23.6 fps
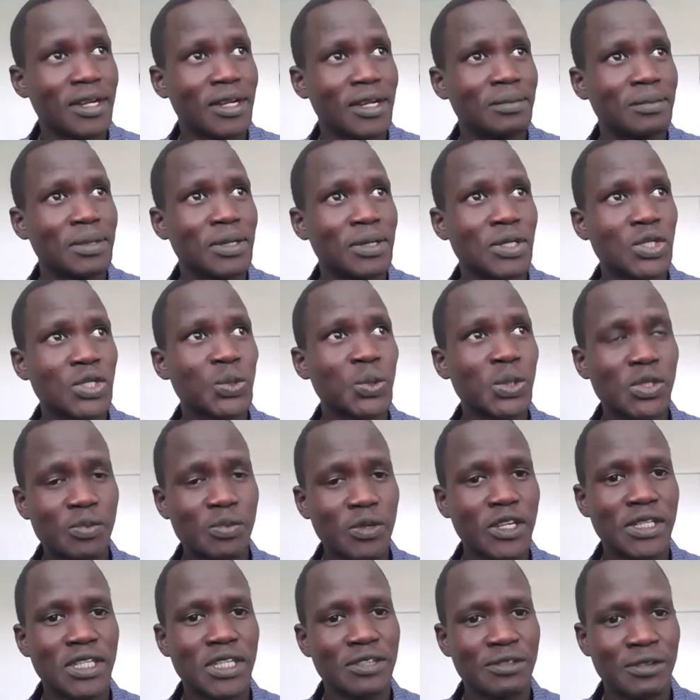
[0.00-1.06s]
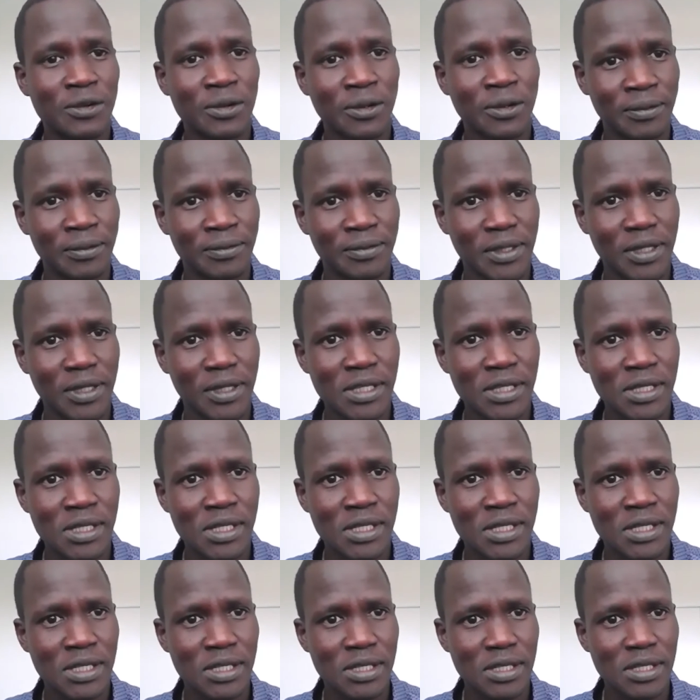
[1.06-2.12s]
because it was very difficult.
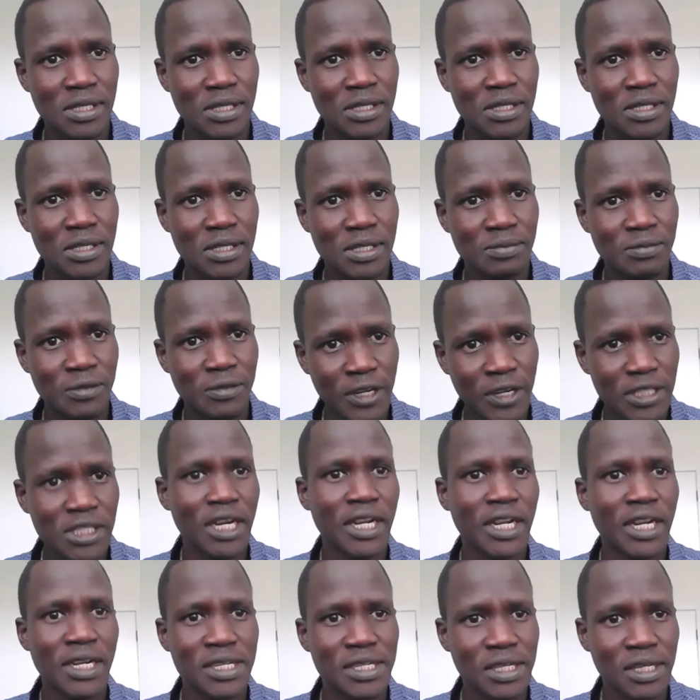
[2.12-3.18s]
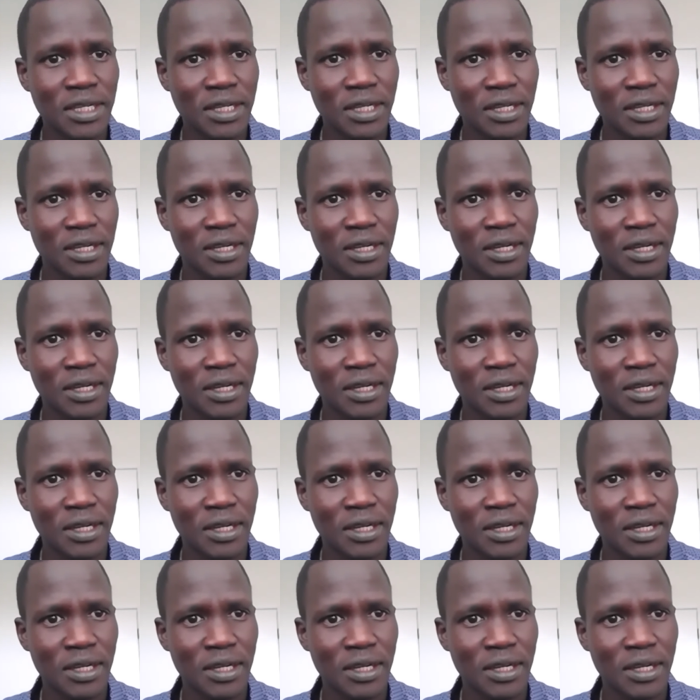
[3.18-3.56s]
It's very challenging,